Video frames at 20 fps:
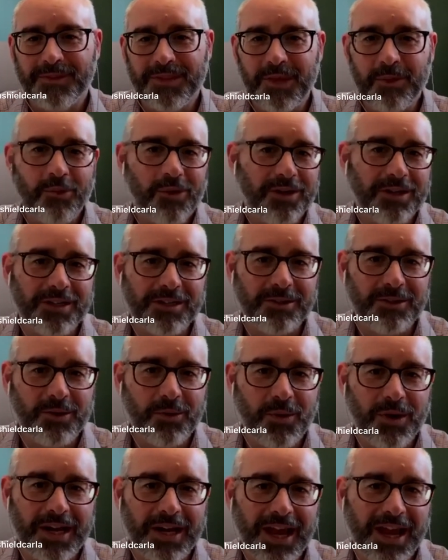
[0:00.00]
they want to they
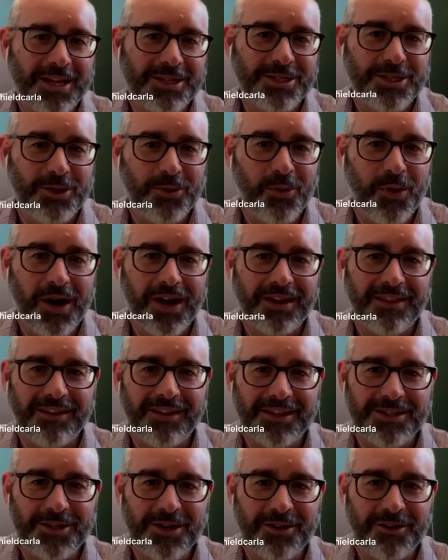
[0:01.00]
want to ask you why
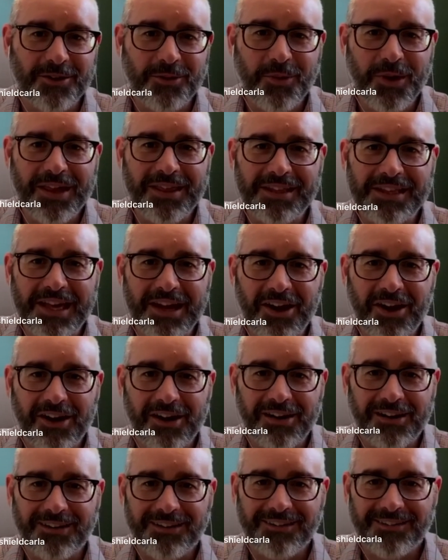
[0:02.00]
things are the way that they
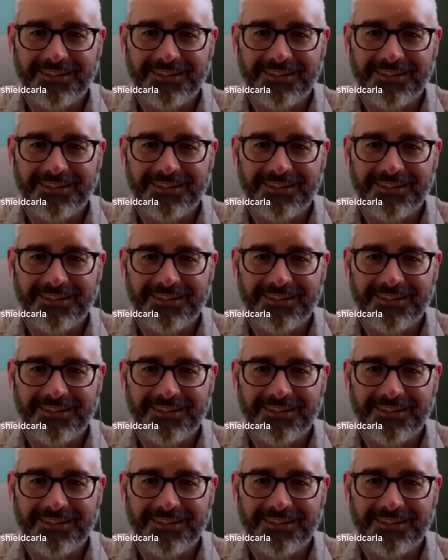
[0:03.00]
are.